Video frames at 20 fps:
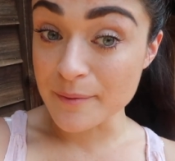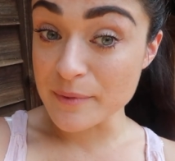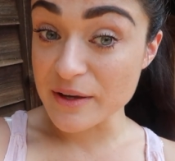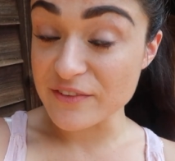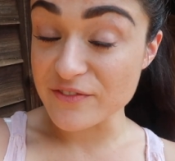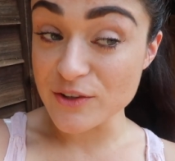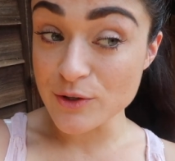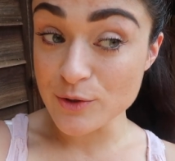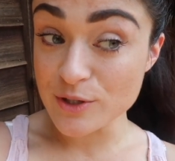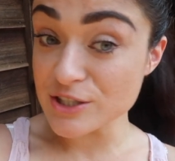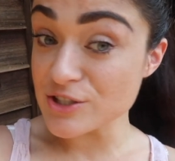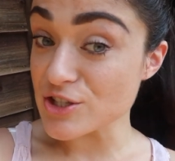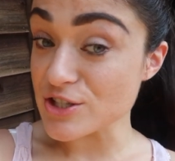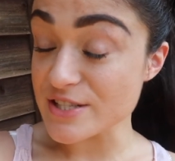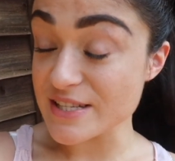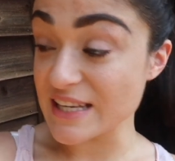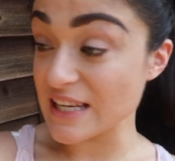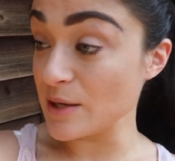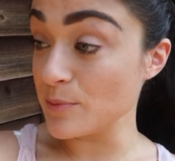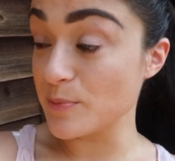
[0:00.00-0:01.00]
if you can
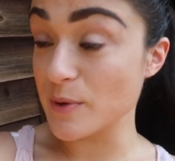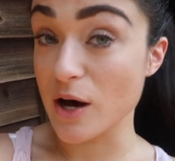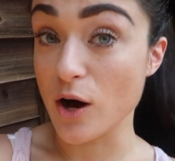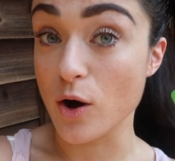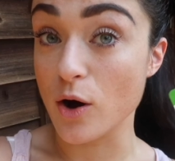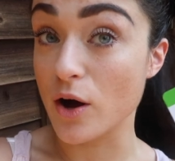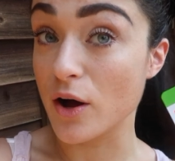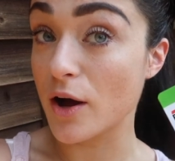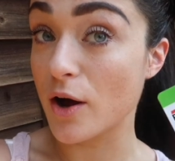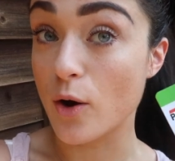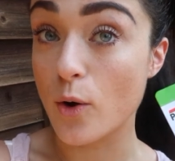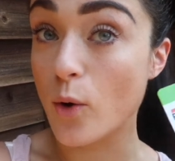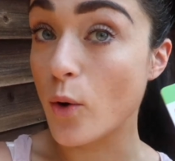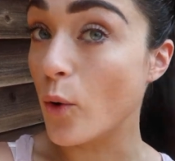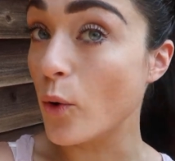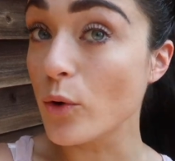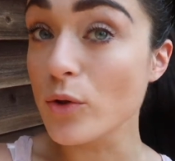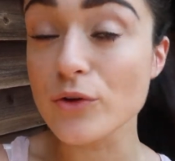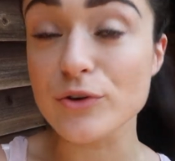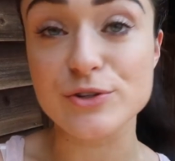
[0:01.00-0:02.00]
just keep a
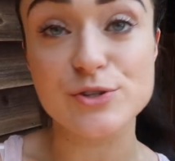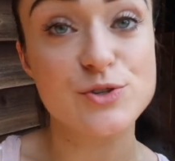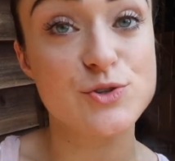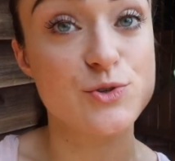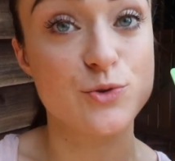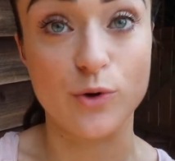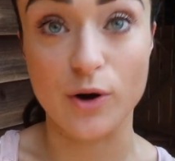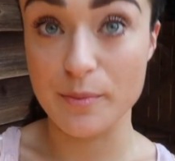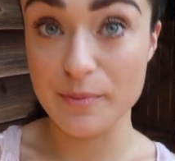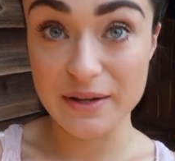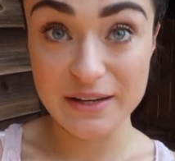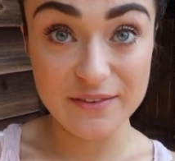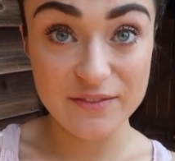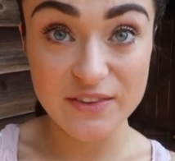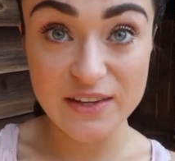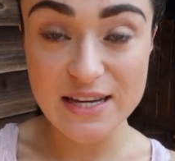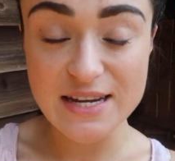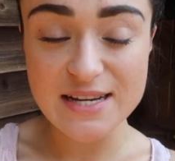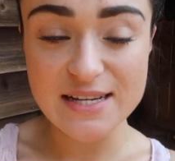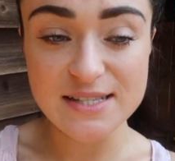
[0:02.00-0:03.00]
whole assortment
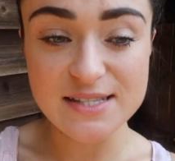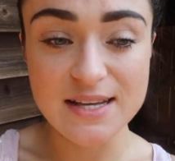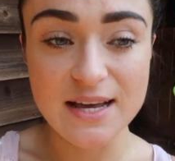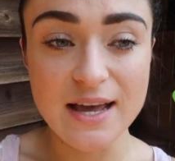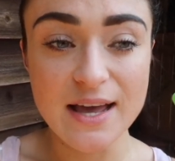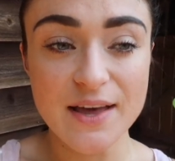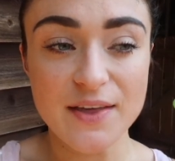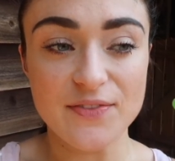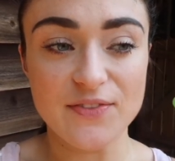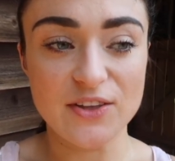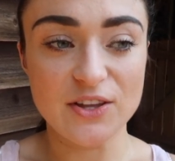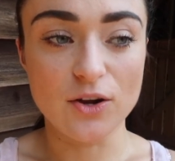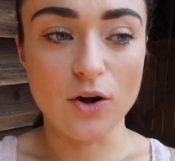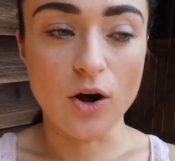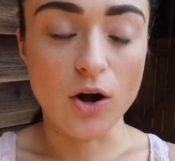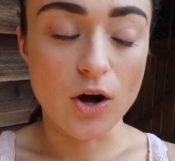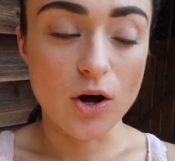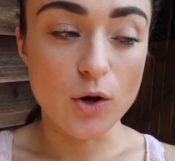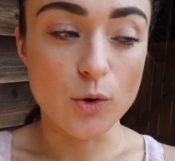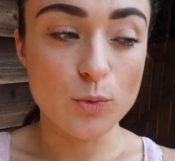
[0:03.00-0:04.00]
of these that
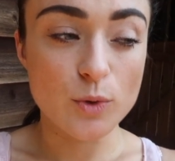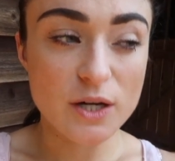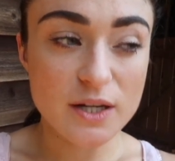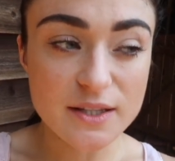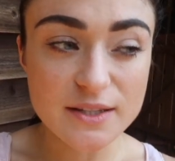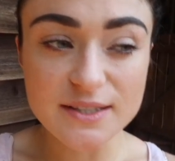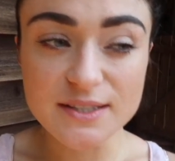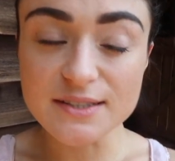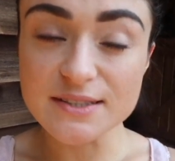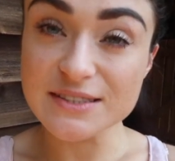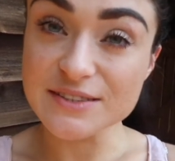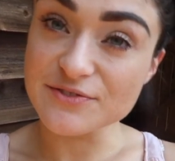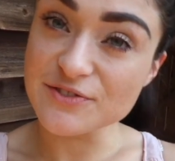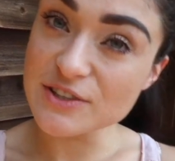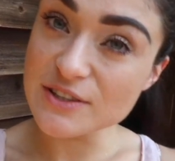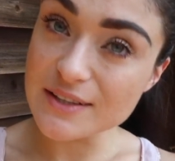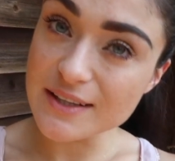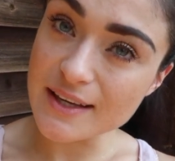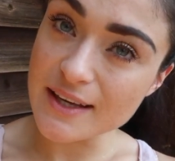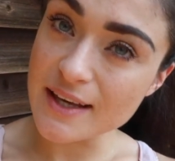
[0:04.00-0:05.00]
all work a little
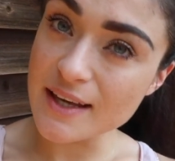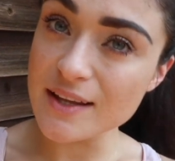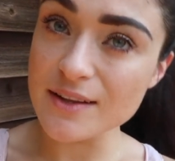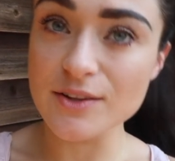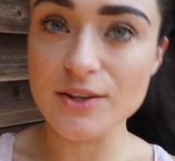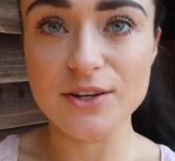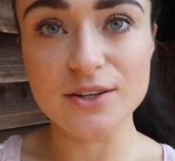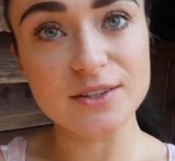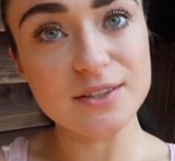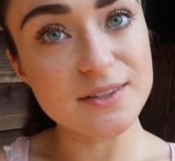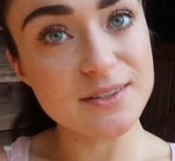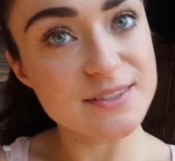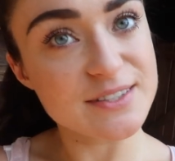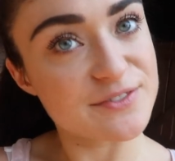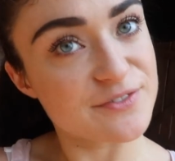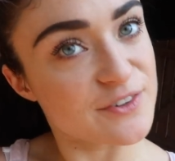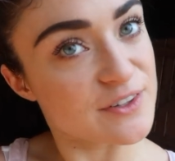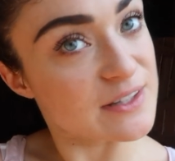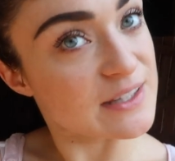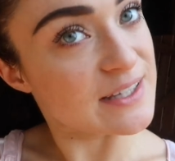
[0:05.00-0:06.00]
differently, look a little
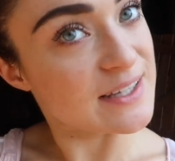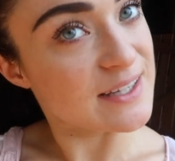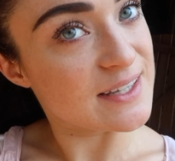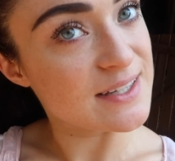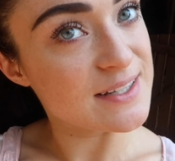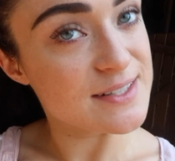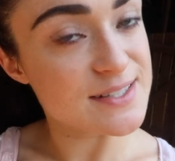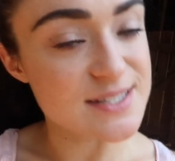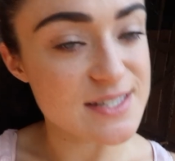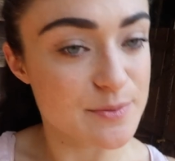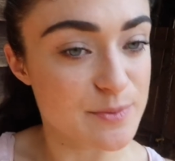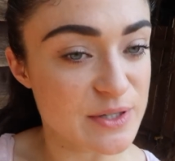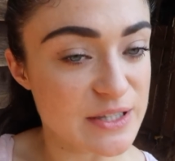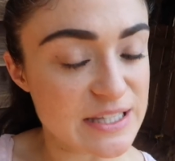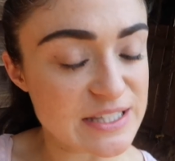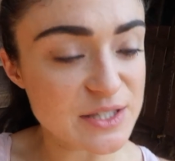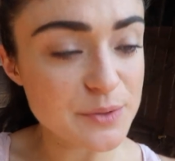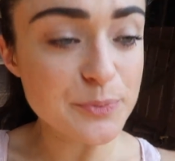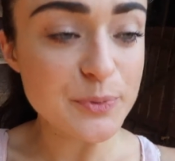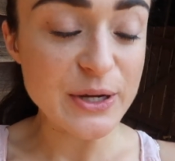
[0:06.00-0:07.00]
differently,
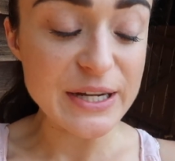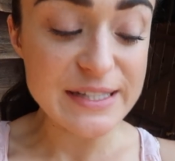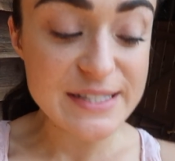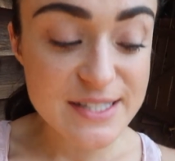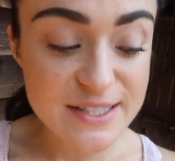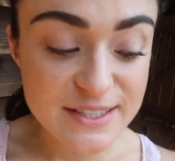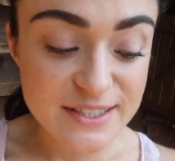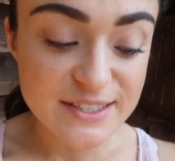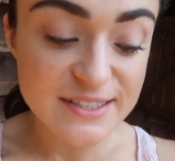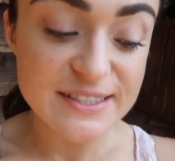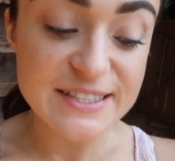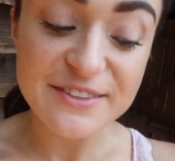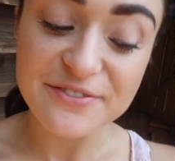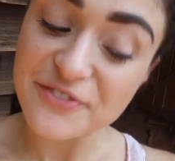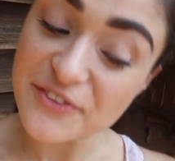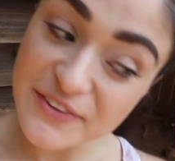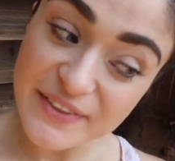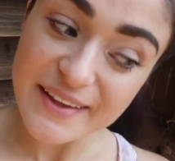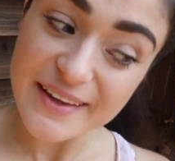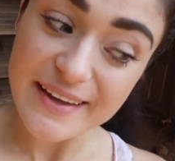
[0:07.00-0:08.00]
stimulate the brains a little
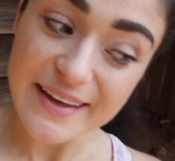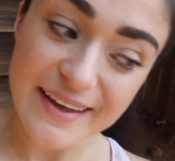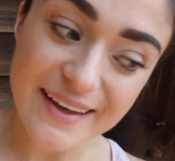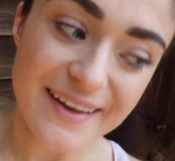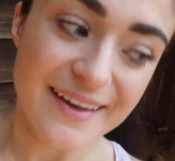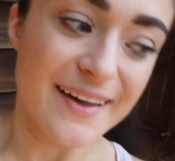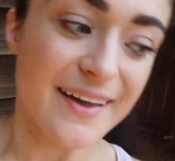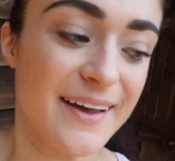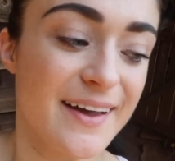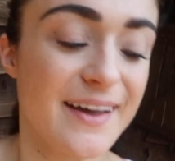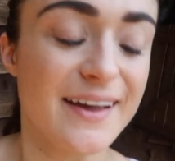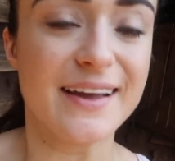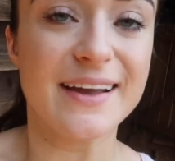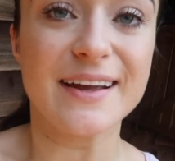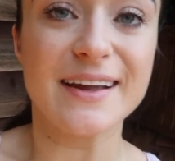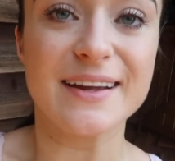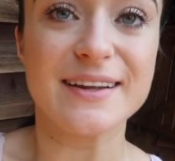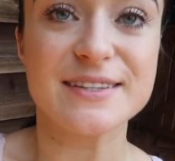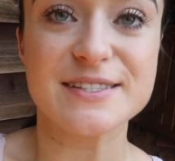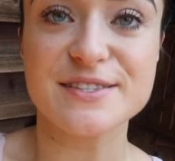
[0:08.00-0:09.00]
differently,
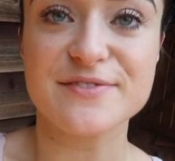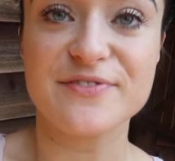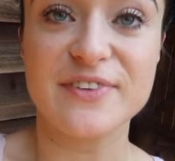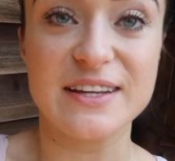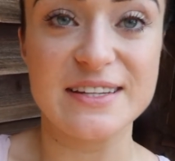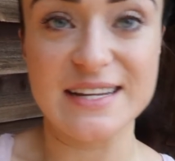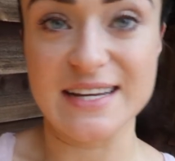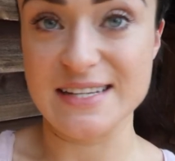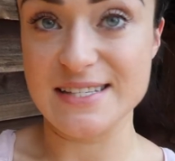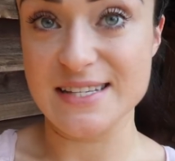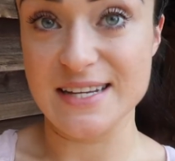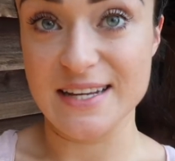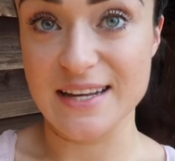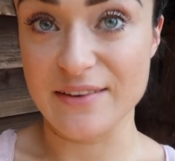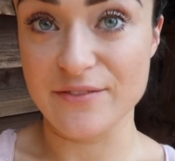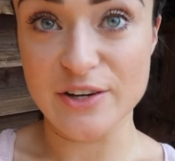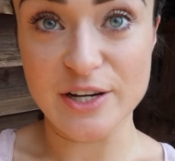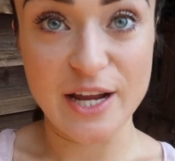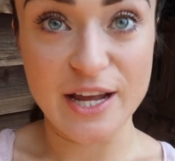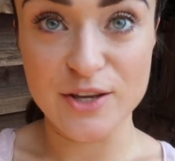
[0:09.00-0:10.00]
it's fantastic.
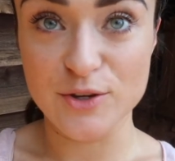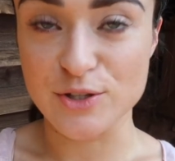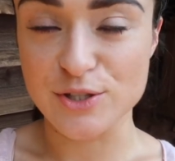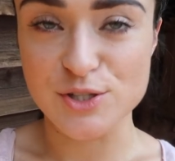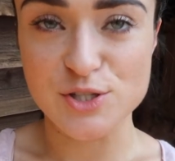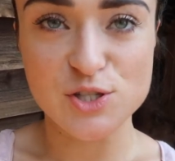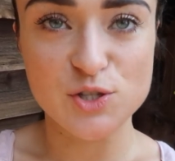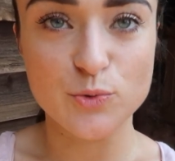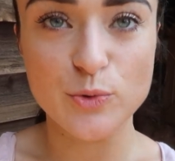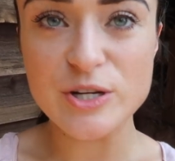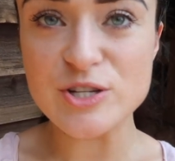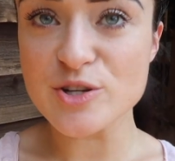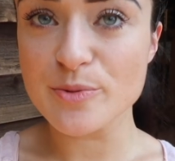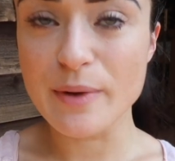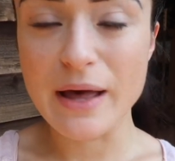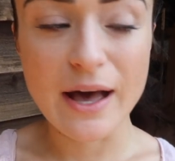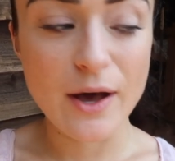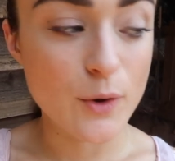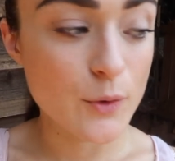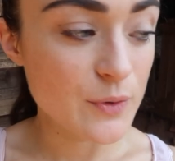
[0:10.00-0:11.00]
Every day you can switch
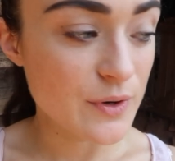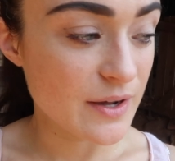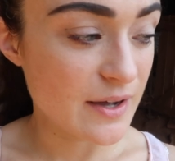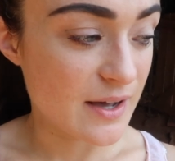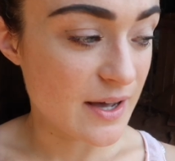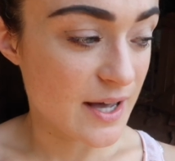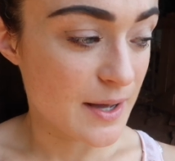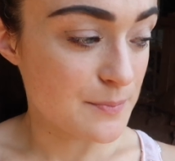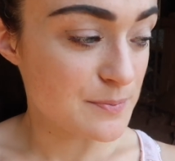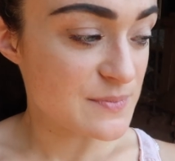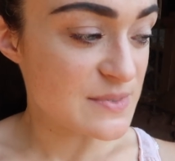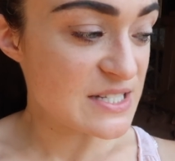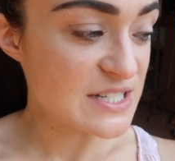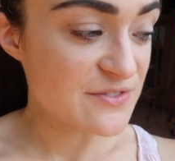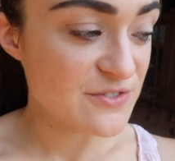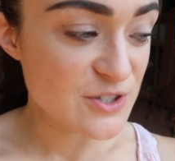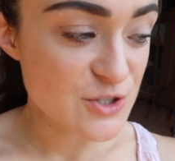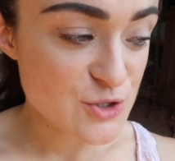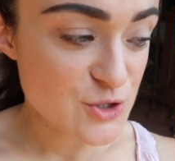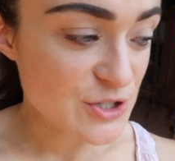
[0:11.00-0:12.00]
them out,
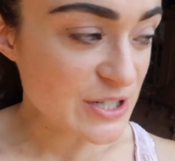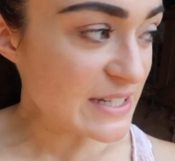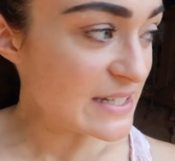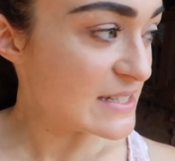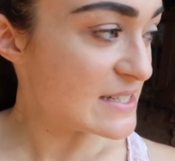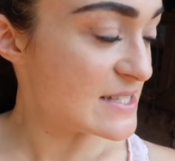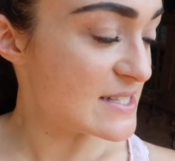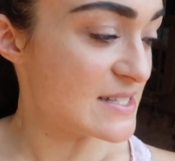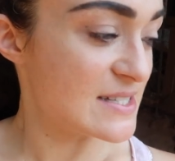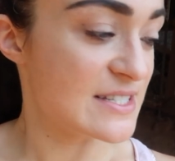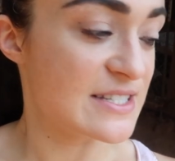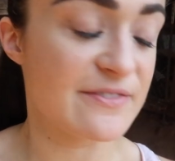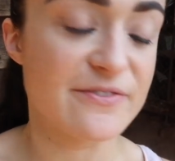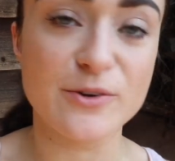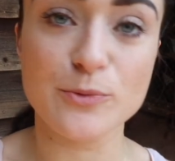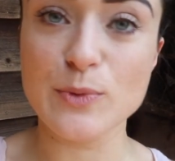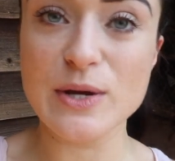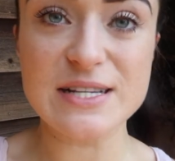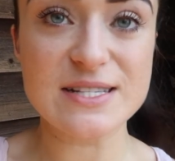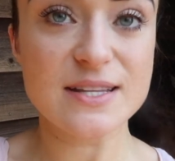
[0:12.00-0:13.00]
different treats,
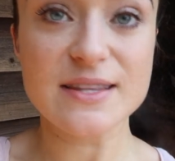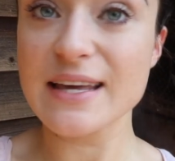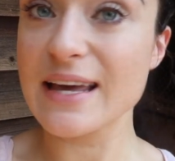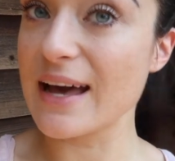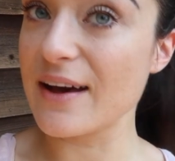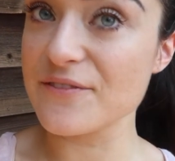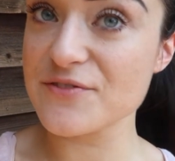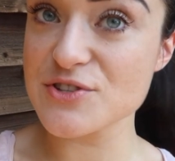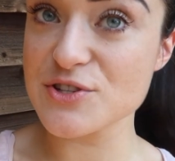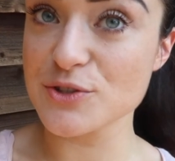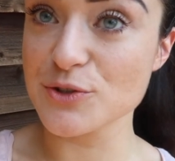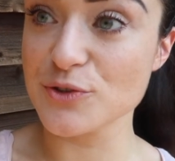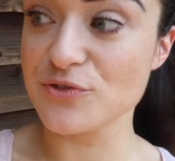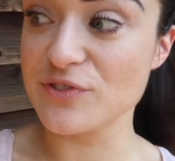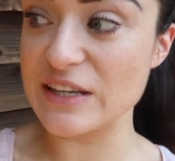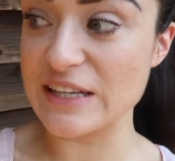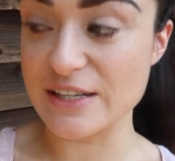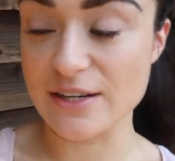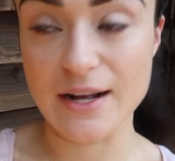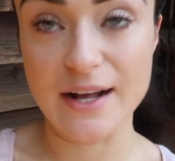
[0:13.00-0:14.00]
different ways that they have to
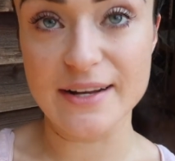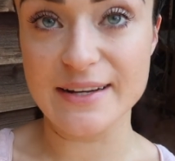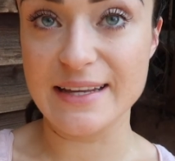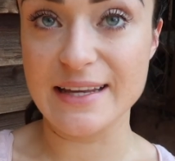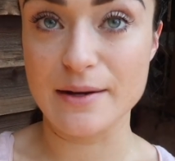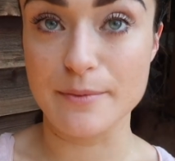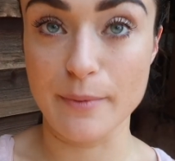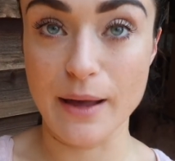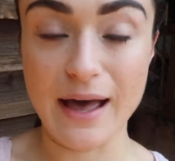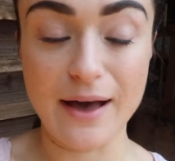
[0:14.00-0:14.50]
figure out how to get them